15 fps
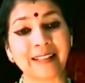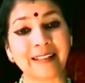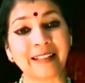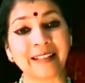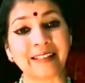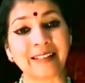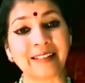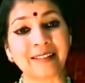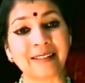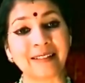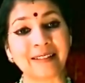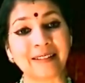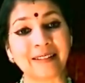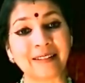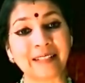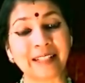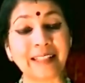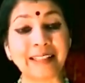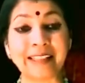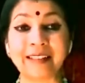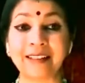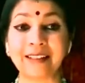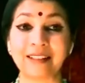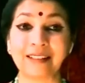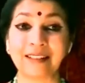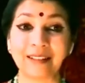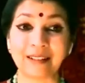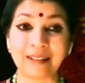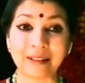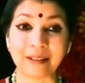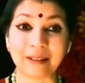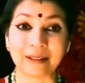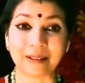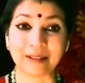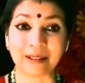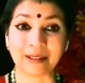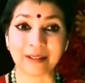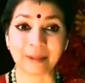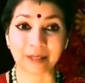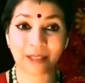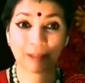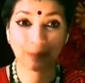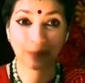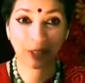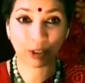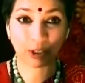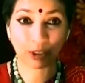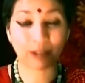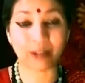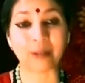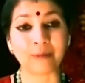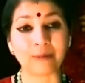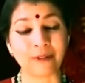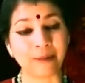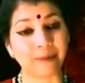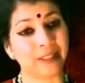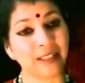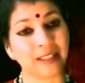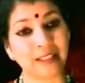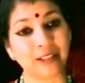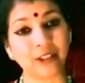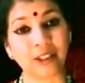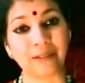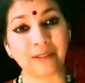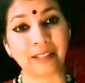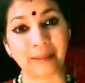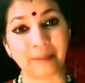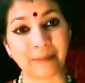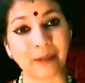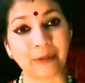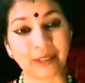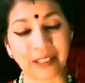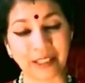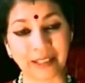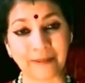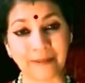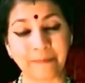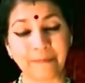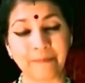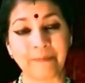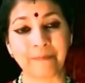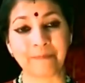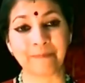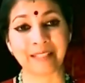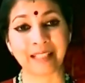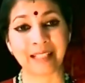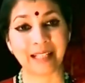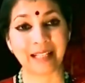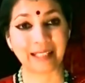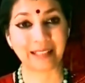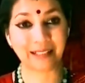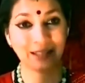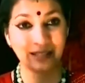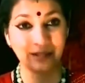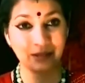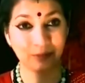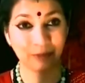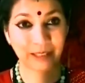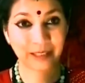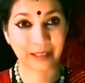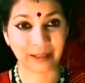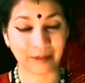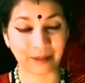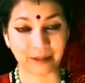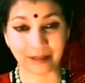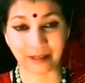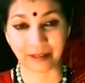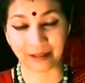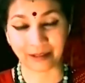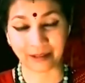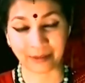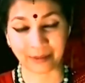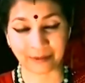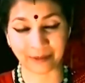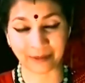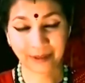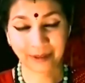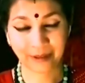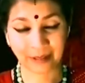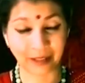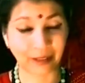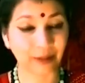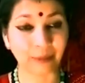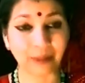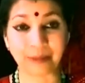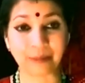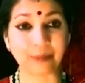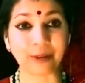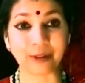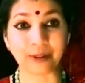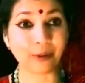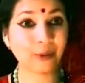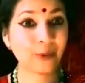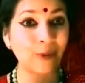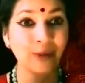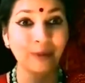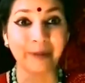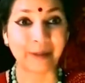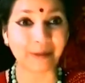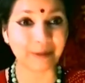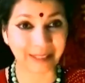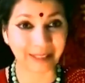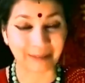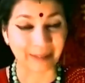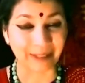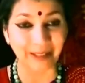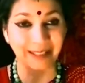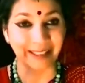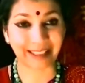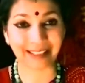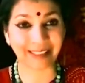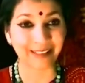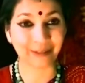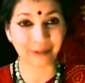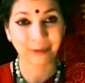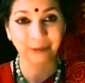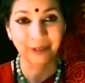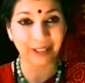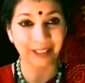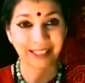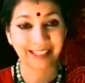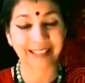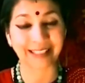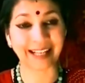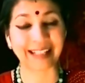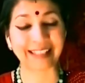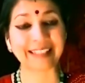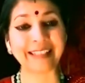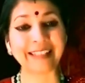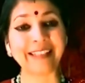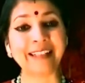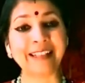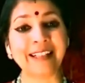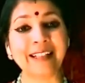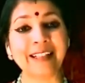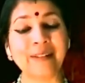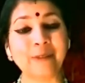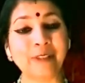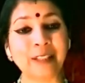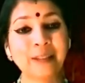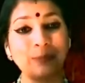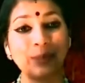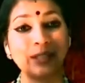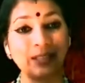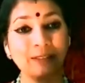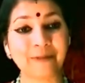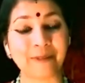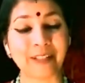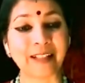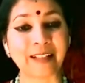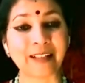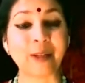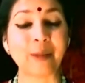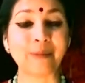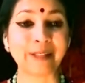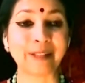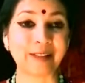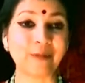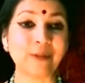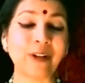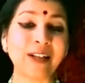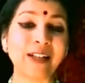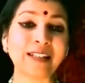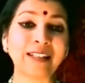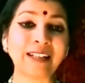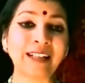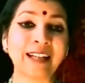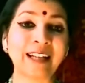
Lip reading: that they needed the special herb from the Sanjeevani mountain. And when the Hanuman brought the whole mountain because he didn't know which specific herb it was.